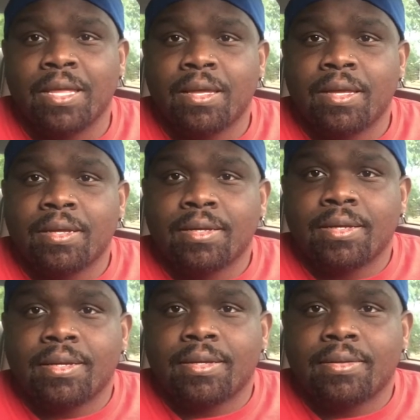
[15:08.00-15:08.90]

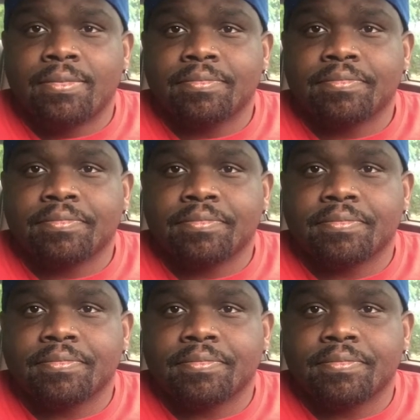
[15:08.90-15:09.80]

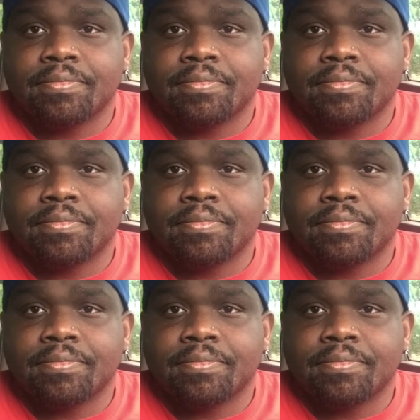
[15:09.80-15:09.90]
Nobody speaks.